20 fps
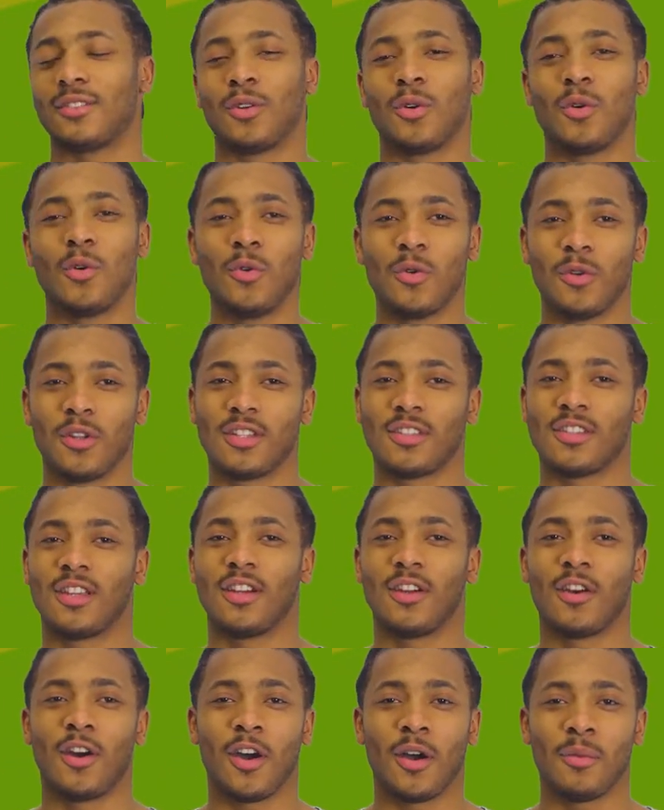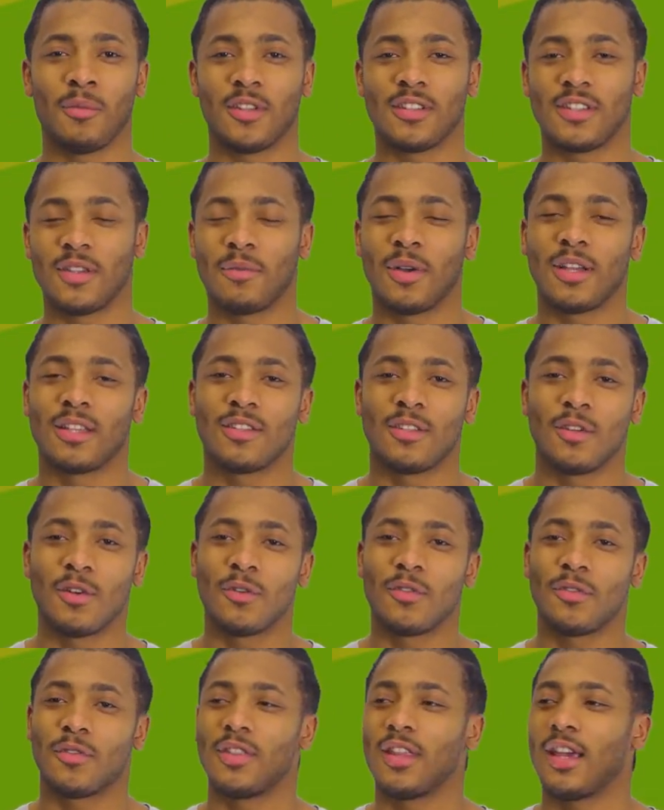coolness and calmness in
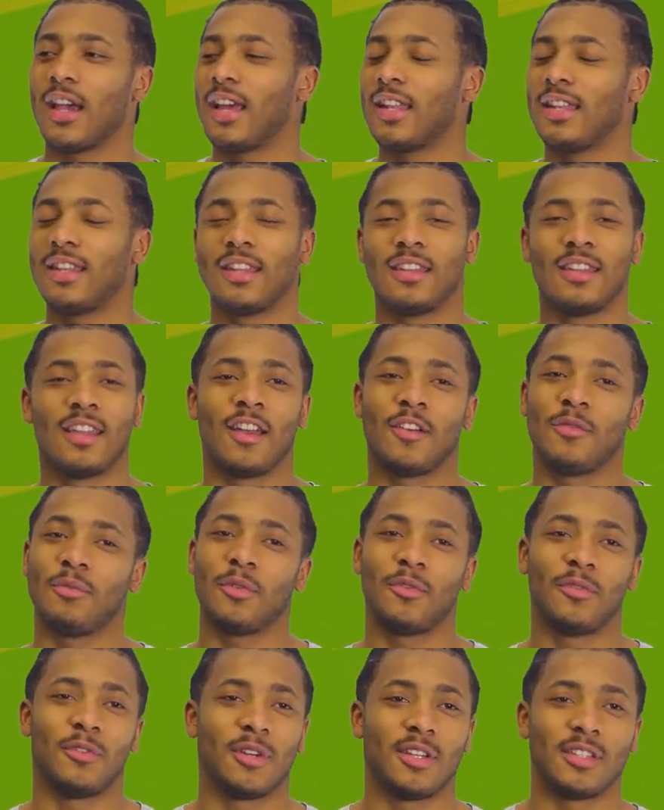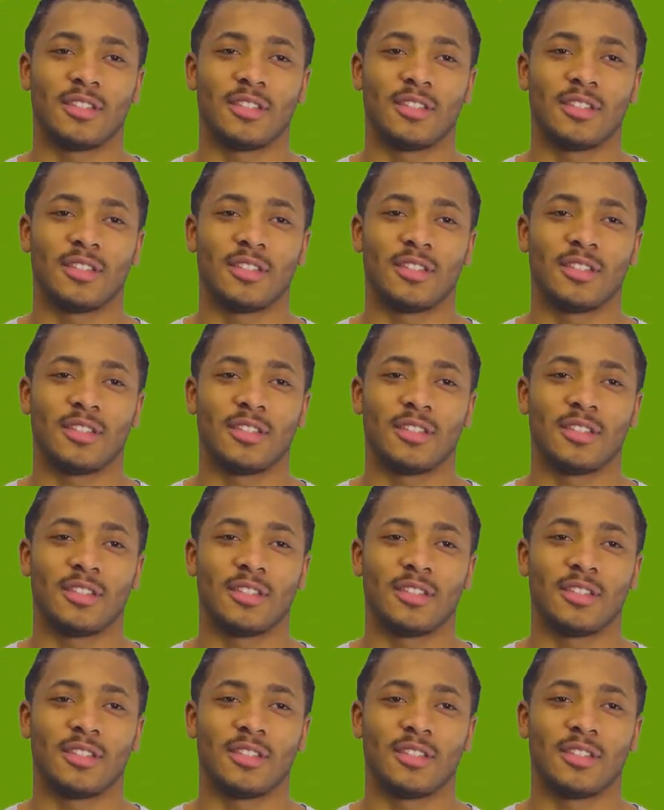myself that I didn't have before